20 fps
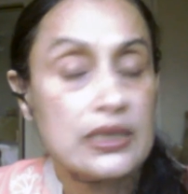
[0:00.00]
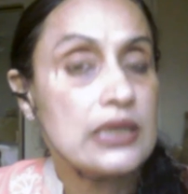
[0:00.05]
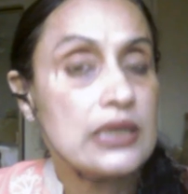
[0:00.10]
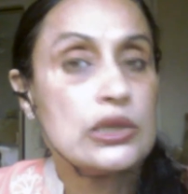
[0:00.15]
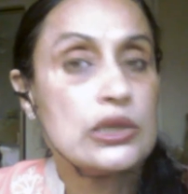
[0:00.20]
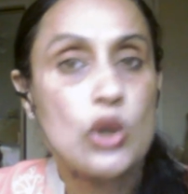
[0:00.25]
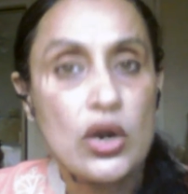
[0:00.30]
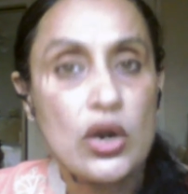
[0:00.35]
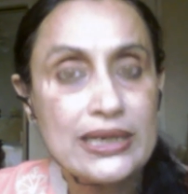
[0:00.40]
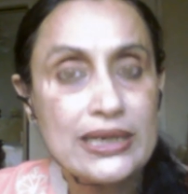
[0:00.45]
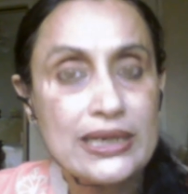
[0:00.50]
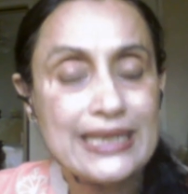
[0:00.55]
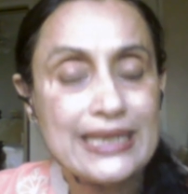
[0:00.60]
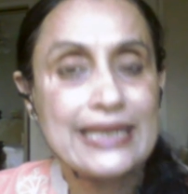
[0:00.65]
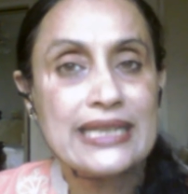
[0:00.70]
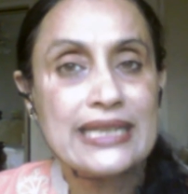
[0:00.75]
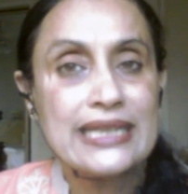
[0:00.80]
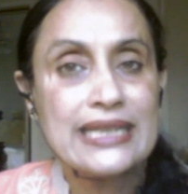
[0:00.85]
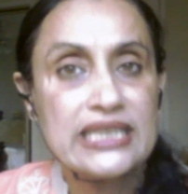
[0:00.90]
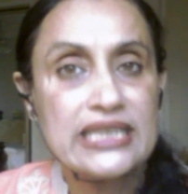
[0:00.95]
Not
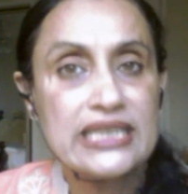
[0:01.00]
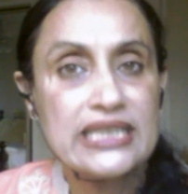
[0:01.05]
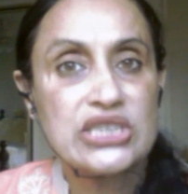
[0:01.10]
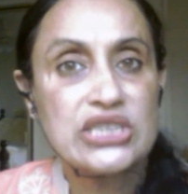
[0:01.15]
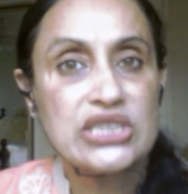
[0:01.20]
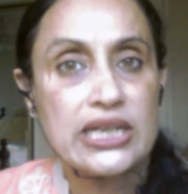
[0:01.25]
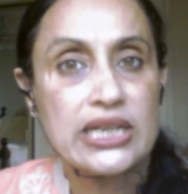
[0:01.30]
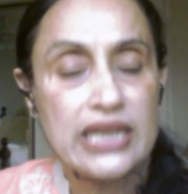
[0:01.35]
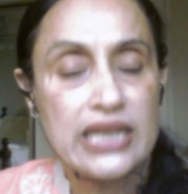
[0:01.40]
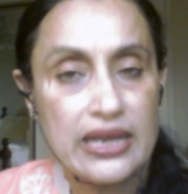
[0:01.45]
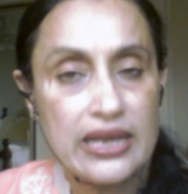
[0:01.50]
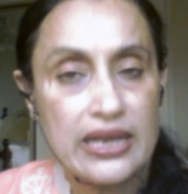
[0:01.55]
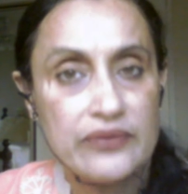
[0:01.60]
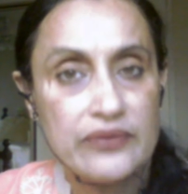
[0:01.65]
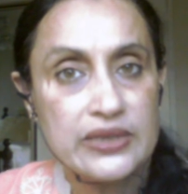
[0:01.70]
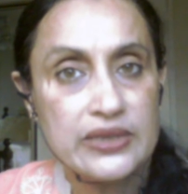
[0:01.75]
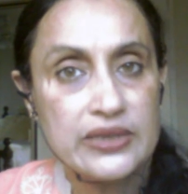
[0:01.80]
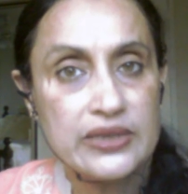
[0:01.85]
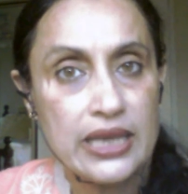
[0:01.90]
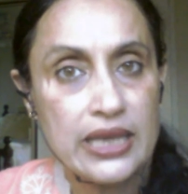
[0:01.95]
in each and
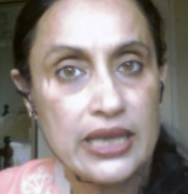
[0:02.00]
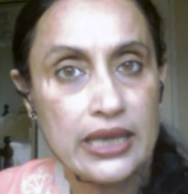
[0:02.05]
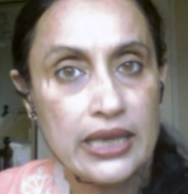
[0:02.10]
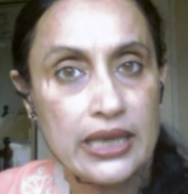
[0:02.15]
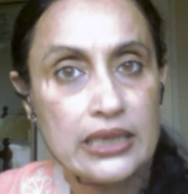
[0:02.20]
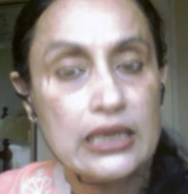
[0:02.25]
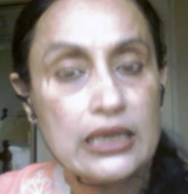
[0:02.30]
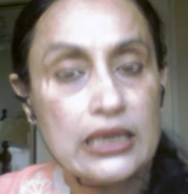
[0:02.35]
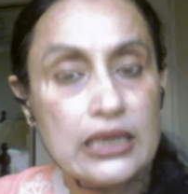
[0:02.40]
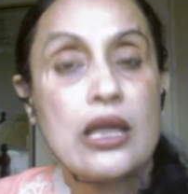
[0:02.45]
everything,